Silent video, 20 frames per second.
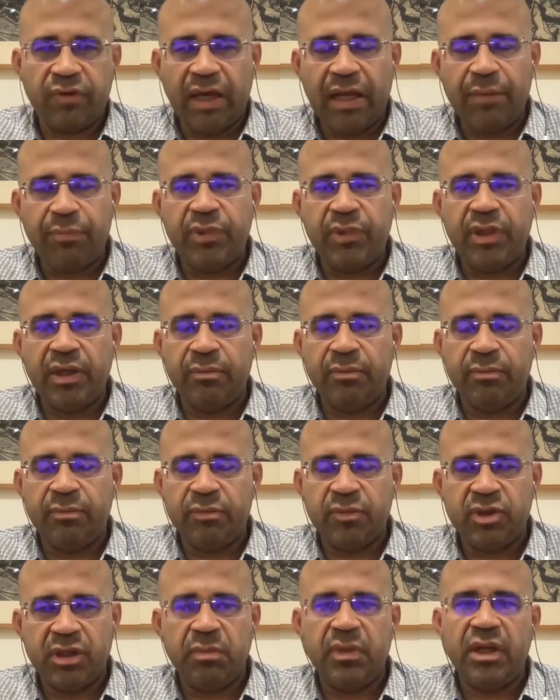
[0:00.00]
to sort of help
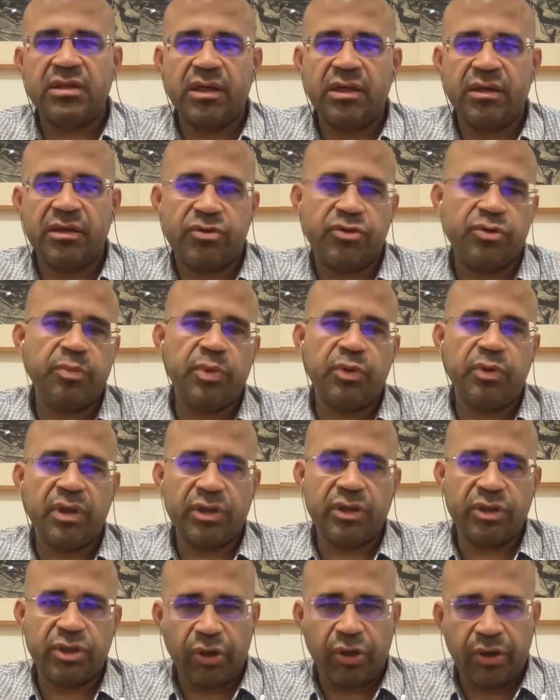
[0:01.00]
them seamlessly
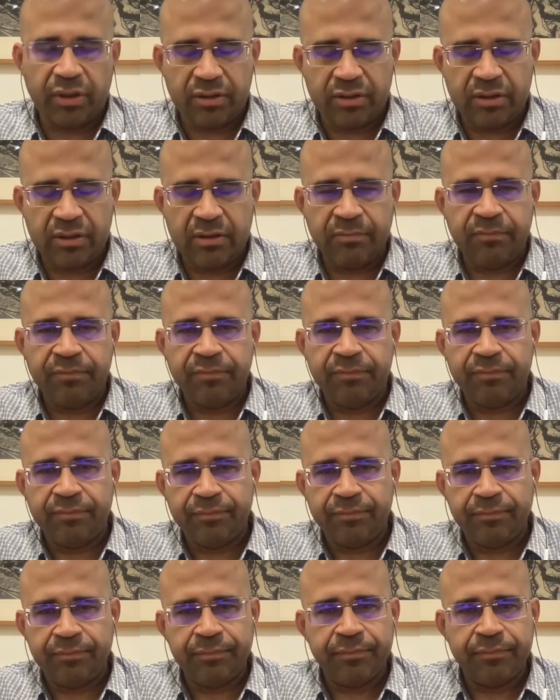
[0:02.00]
distribute insurance.